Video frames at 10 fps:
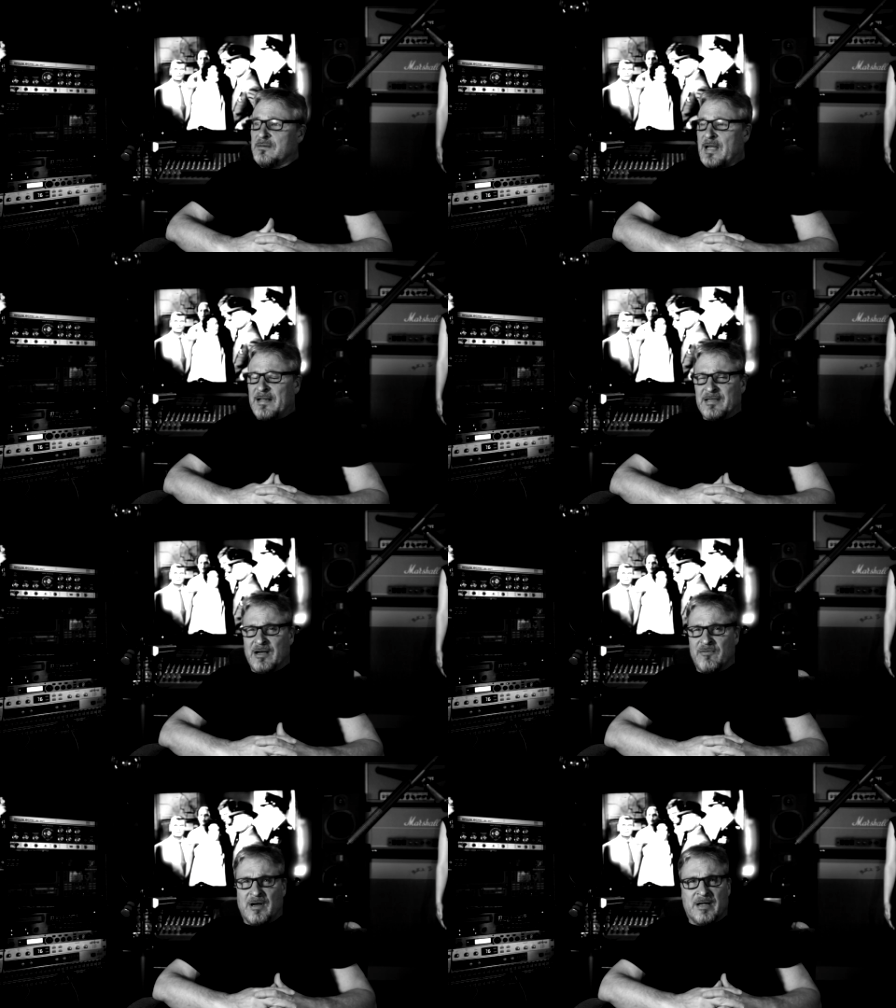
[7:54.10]
that's
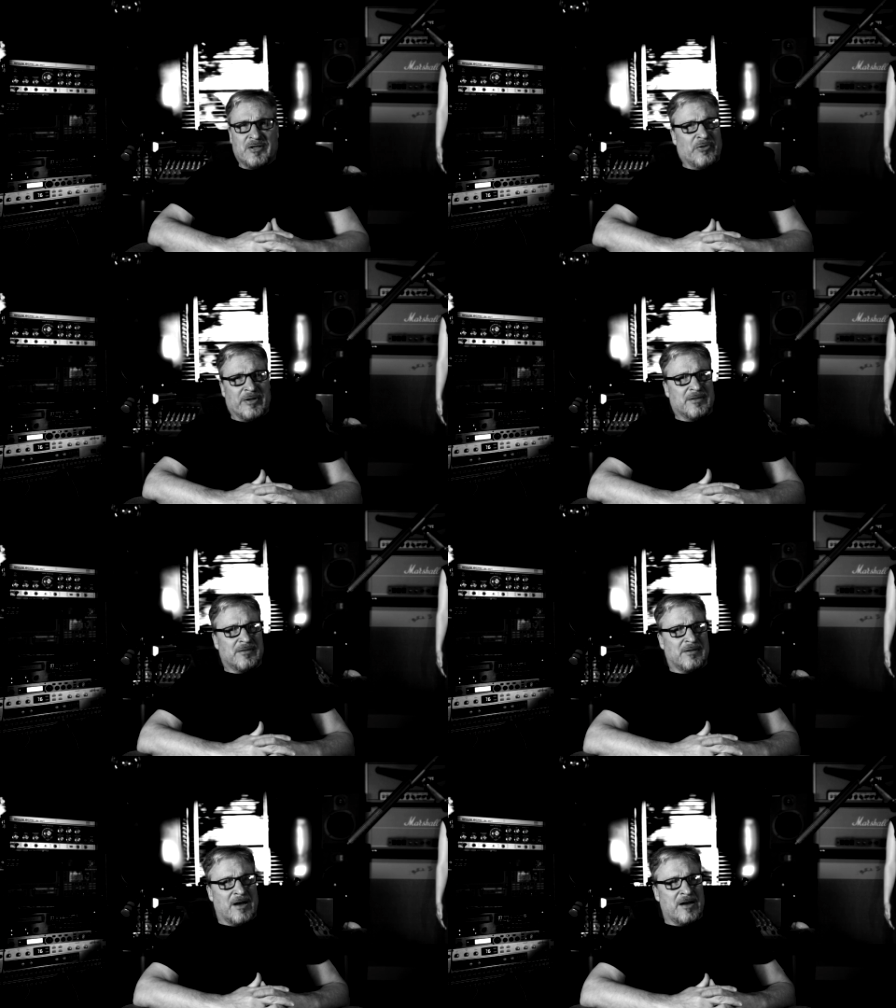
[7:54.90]
how I do it.
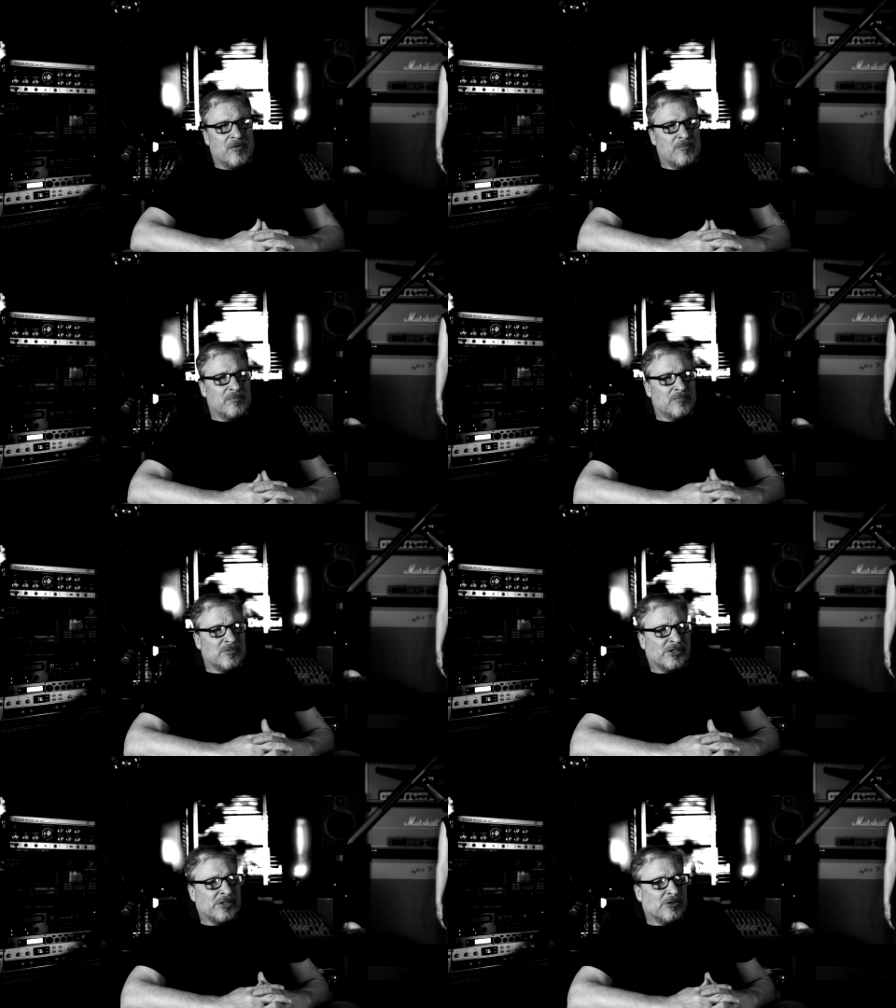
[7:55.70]
I don't
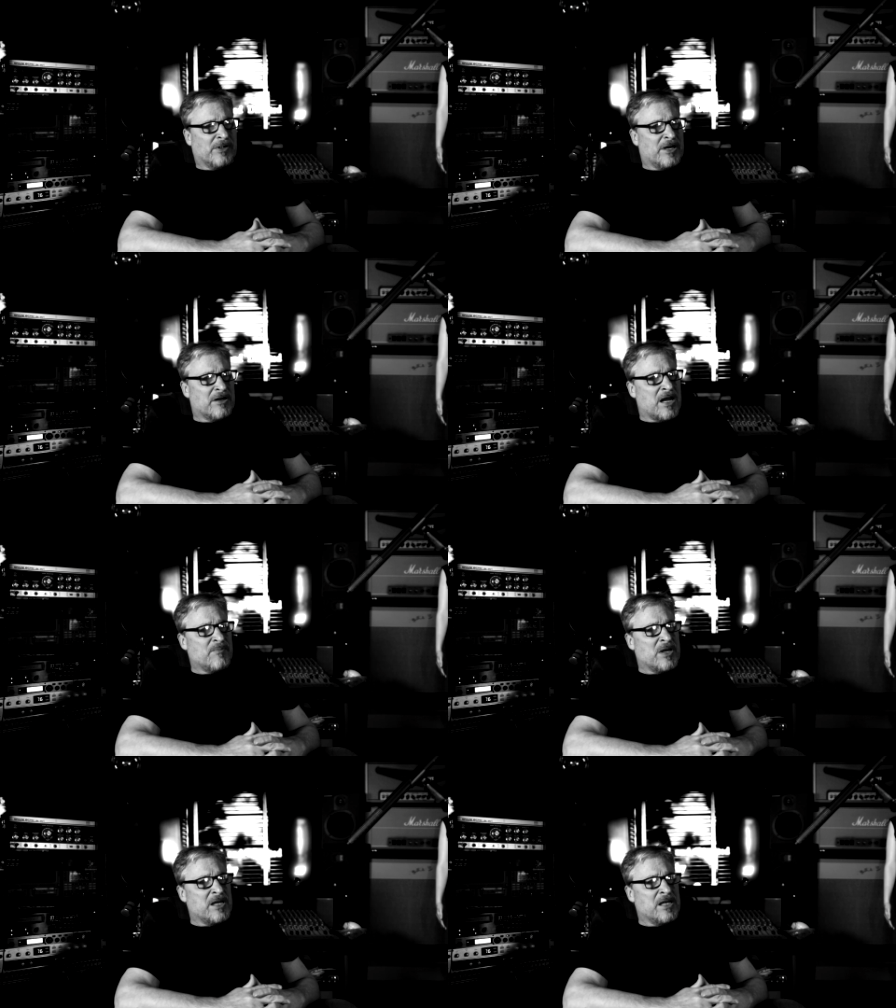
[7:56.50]
sit around.
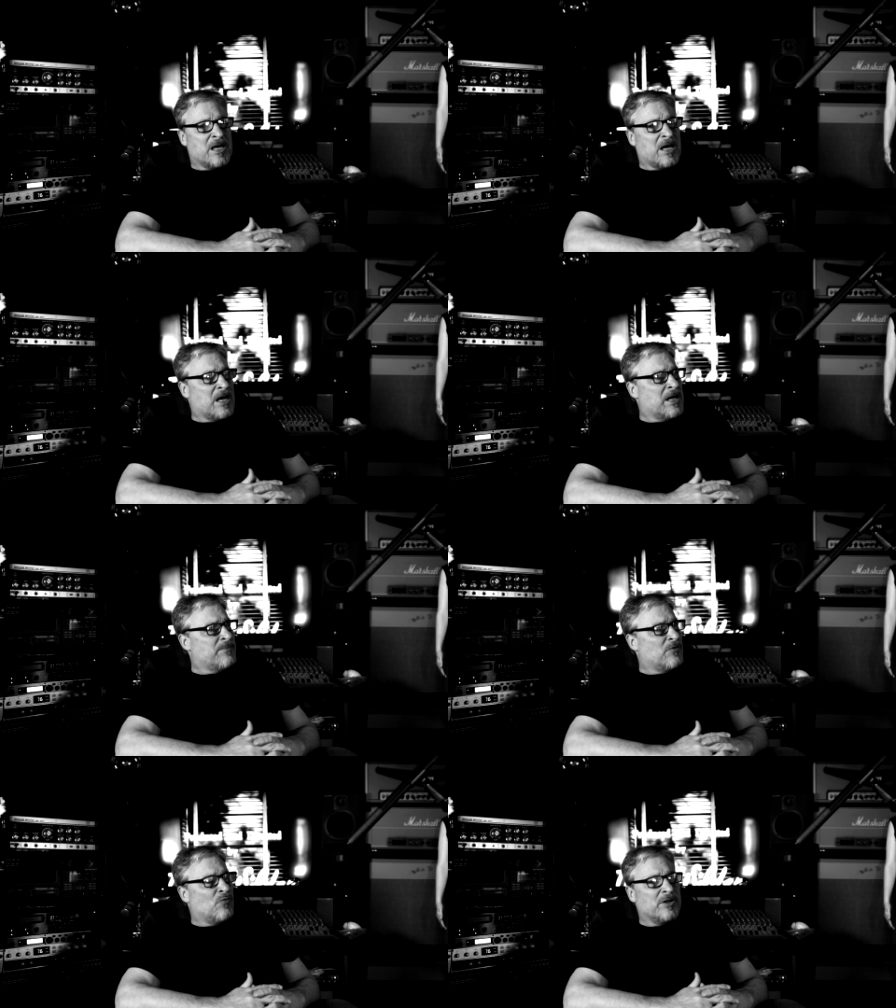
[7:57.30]

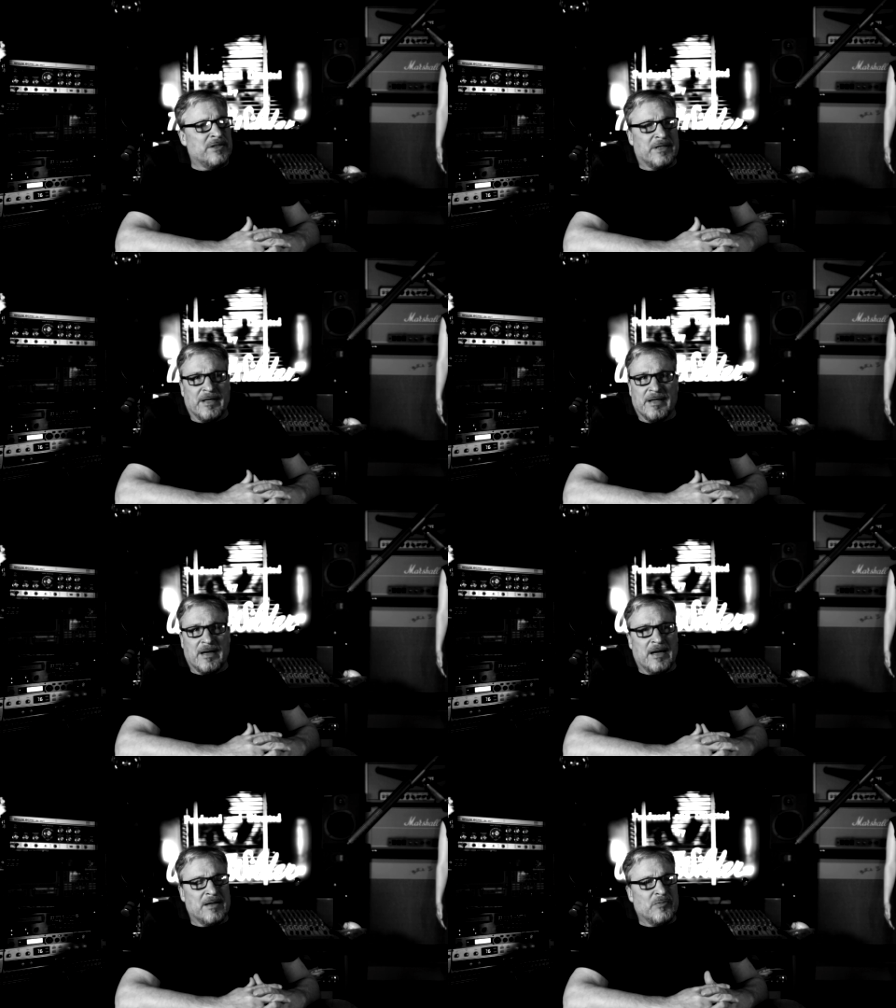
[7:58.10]
I'm a one take
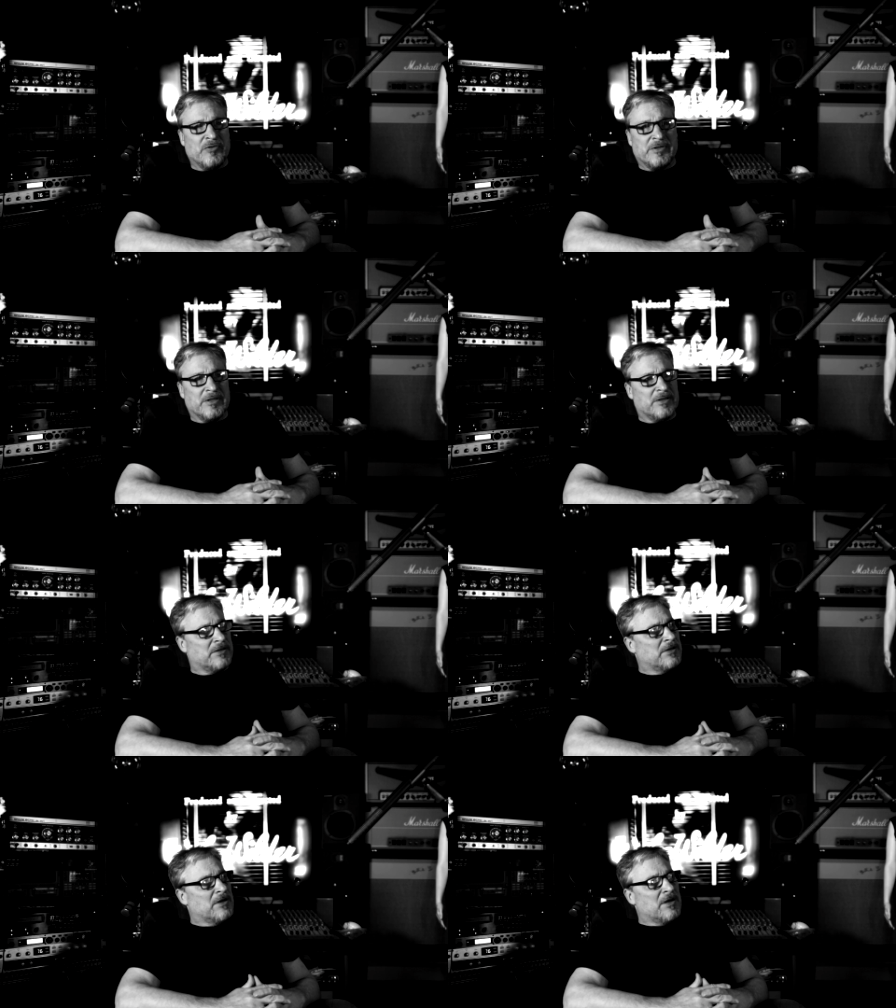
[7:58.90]
guy in
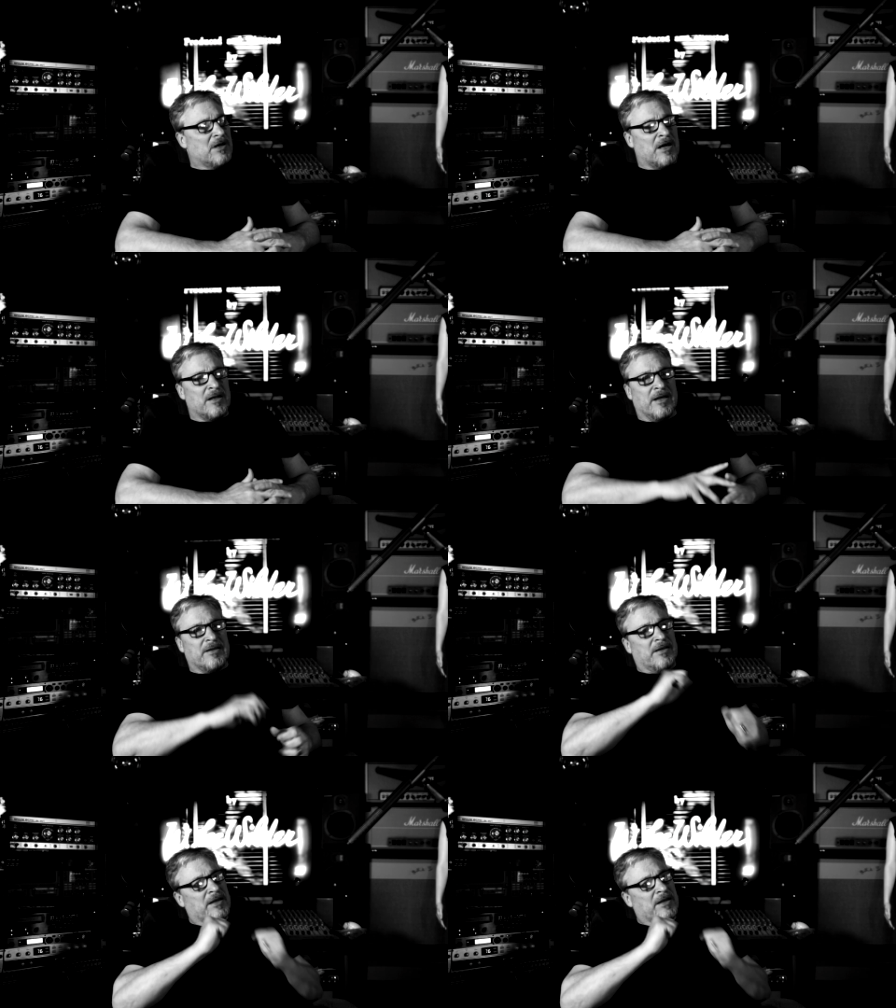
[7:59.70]
music. I like to